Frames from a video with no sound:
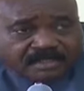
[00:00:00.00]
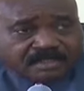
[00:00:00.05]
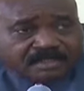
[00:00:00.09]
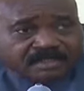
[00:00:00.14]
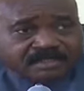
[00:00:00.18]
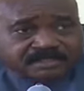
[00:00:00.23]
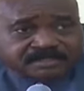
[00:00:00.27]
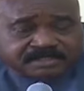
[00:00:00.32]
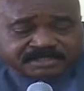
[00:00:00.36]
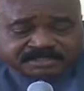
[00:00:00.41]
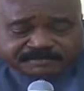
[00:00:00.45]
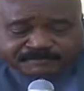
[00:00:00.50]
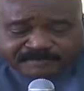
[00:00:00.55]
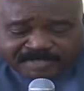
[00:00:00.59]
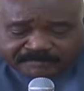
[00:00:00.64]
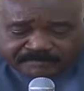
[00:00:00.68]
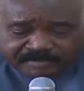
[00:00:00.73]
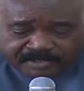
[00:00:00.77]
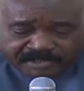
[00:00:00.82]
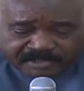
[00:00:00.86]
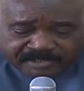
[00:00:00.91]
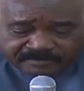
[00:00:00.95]
It is
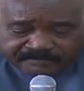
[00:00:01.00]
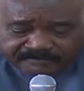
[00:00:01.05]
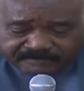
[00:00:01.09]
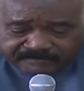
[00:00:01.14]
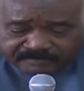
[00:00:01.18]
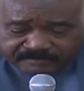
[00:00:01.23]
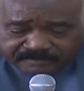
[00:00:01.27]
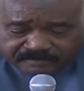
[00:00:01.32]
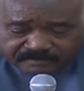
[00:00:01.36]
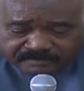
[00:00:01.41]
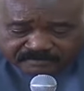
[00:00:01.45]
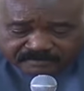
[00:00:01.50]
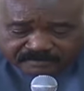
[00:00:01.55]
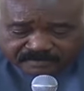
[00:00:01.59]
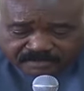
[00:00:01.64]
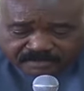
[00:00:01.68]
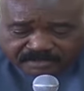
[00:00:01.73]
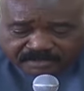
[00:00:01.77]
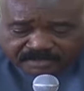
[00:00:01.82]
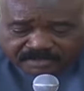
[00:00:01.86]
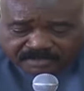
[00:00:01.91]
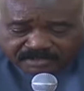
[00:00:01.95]
my belief
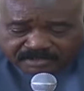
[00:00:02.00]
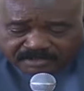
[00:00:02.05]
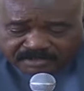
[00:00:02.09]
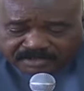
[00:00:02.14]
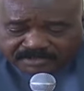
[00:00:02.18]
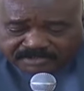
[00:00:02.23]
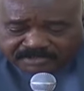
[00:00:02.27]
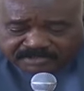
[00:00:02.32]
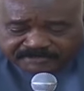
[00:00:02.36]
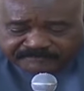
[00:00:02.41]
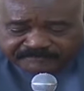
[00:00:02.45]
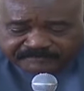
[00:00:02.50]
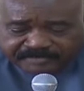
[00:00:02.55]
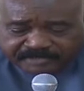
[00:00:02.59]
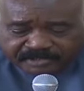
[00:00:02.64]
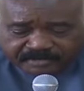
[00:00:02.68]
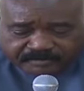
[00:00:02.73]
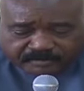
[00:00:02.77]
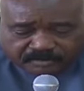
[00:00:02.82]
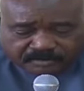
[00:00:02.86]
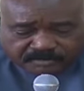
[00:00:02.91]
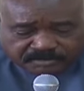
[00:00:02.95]
that these
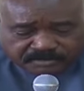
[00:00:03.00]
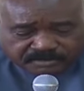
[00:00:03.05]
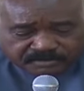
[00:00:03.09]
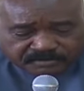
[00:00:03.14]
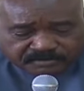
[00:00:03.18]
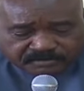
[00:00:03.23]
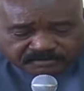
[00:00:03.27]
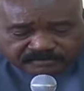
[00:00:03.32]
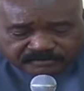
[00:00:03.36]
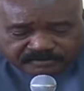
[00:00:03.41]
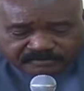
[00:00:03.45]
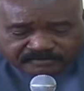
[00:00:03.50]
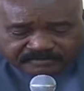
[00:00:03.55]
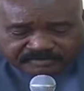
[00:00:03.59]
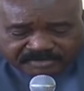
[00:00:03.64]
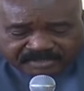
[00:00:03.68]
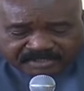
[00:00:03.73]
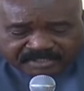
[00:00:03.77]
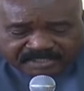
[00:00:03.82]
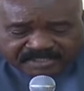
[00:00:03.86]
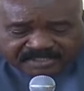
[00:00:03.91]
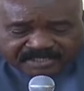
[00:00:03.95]
variables will
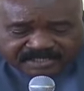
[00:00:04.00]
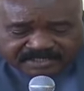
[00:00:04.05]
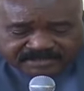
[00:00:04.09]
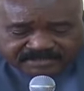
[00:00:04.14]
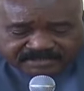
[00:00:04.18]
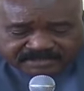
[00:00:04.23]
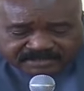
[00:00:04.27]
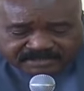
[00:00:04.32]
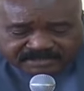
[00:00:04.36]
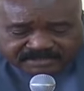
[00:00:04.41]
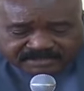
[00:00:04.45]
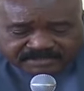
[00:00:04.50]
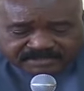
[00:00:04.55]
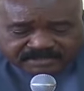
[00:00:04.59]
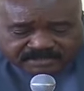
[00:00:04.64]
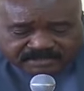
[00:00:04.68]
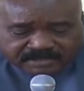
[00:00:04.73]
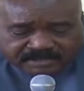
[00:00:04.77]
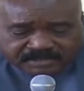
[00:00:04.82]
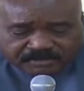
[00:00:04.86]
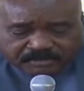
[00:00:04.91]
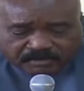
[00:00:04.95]
be an asset
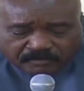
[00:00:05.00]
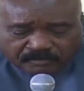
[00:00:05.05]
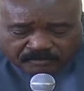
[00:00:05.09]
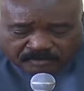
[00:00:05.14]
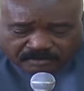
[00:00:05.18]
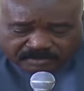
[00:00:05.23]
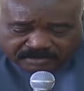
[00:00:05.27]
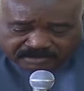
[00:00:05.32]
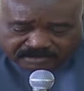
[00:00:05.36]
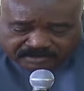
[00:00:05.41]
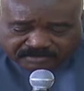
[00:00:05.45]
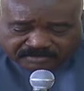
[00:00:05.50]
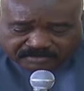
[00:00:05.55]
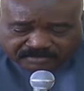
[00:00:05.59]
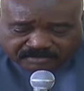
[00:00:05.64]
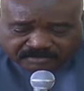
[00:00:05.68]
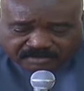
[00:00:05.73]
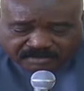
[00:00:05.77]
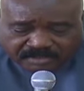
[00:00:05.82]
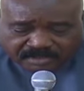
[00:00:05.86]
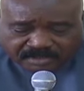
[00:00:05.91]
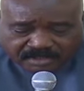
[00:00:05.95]
in your work
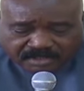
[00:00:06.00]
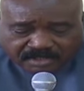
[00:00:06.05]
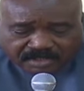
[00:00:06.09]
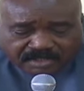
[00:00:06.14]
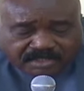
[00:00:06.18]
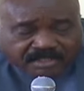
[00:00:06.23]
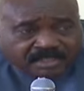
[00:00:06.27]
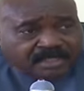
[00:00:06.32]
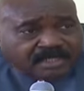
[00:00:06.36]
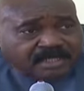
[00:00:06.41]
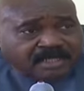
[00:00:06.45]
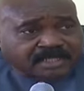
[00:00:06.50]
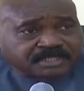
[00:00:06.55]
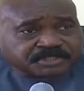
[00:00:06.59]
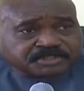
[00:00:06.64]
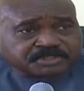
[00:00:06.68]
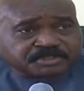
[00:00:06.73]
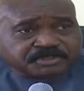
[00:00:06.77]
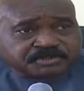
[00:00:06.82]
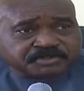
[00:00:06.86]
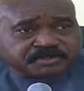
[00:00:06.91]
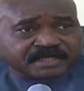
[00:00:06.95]

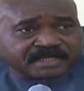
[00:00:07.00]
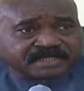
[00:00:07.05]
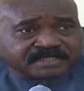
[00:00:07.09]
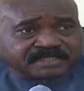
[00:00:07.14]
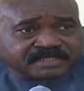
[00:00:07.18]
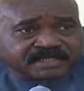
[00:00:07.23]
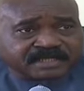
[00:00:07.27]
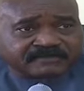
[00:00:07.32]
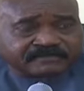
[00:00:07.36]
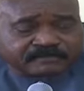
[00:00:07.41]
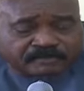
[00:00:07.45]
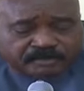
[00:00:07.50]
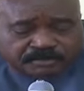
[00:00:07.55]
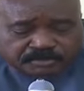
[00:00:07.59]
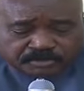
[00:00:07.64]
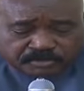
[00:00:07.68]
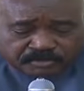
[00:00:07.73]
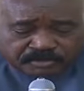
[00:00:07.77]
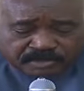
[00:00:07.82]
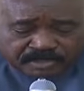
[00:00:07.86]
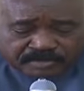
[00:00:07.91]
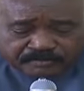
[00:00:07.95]
as you endeavor
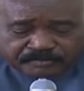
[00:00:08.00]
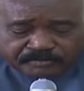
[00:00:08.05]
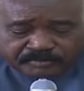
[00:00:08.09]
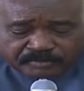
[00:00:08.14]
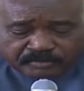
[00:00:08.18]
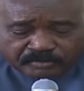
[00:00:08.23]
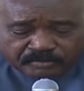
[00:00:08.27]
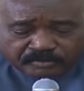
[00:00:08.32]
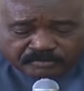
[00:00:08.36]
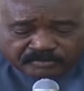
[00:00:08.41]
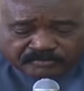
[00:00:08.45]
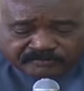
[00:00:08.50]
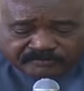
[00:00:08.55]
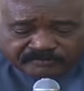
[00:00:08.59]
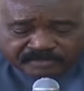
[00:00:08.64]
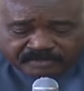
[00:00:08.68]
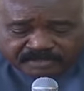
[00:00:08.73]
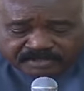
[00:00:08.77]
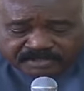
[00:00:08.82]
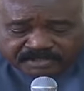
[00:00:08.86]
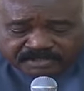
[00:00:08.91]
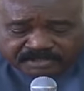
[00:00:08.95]
to
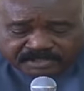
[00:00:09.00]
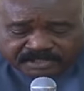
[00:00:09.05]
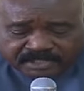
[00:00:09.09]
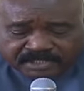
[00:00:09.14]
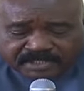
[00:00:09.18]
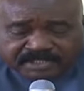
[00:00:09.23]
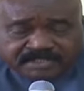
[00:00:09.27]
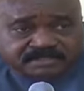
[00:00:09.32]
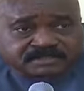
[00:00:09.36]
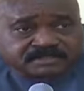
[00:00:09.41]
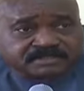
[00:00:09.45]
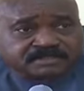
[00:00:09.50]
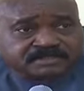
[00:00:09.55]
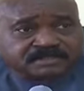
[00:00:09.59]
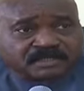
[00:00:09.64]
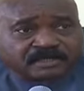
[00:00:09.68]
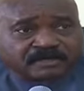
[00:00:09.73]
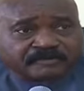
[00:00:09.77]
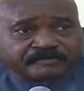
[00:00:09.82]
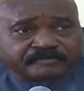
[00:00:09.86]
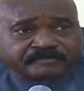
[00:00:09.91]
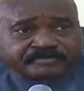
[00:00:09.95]
improve on the gains
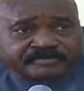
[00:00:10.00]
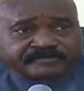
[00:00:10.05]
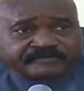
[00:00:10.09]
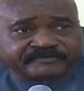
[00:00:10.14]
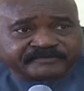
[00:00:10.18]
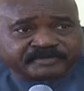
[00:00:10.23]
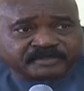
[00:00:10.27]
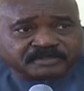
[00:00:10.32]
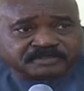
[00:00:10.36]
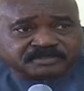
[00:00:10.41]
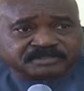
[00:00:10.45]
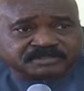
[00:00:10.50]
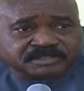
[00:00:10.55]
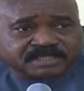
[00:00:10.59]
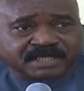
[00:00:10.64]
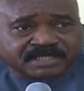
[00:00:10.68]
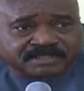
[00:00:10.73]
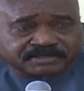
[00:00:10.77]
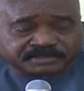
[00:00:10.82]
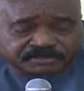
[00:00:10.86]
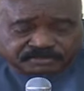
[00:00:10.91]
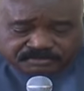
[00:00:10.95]
of previous
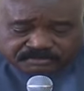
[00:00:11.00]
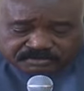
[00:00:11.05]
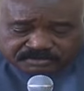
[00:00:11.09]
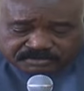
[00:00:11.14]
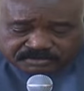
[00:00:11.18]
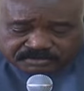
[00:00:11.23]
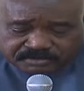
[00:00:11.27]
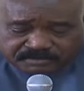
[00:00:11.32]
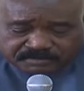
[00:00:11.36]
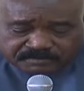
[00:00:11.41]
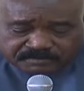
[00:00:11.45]
councils